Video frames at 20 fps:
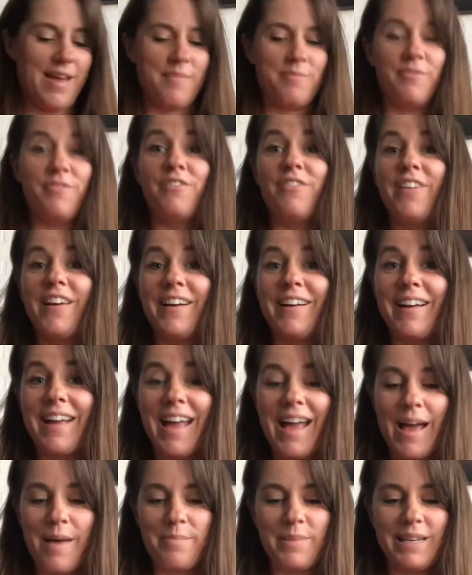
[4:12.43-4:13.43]
very
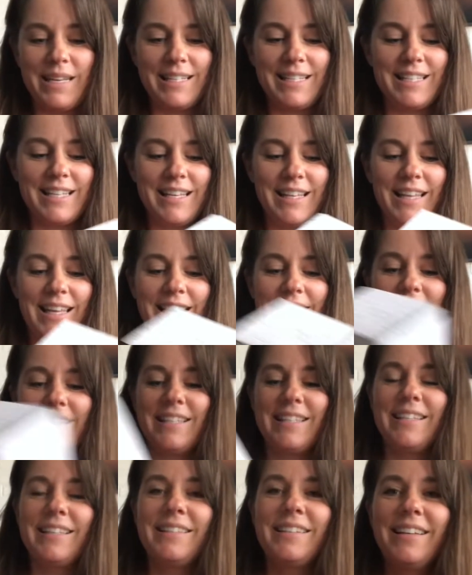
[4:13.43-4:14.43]
happy to see
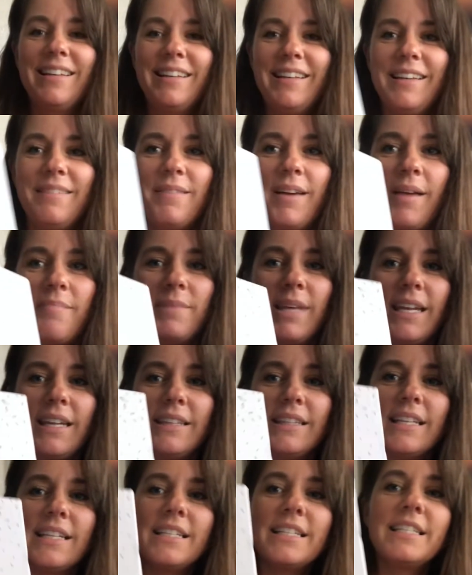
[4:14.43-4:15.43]
this. I'm getting
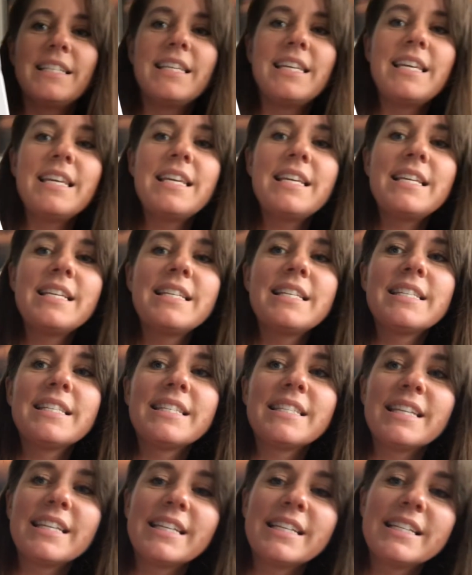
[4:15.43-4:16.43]
the
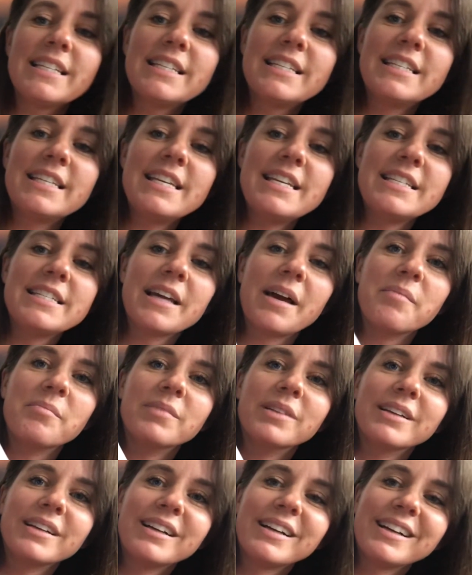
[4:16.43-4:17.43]
Tease Tea
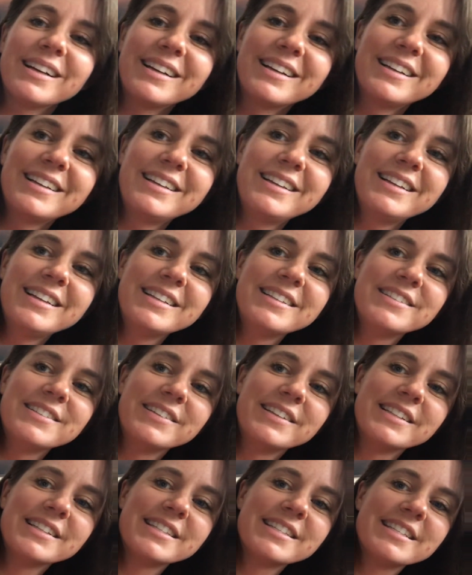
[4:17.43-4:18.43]
Tumbler. So you
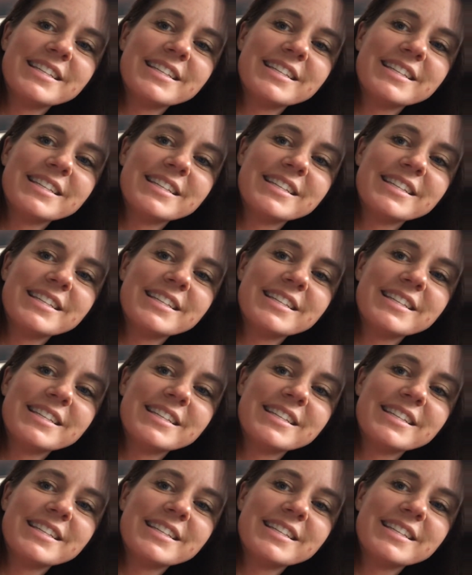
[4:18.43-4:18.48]
can see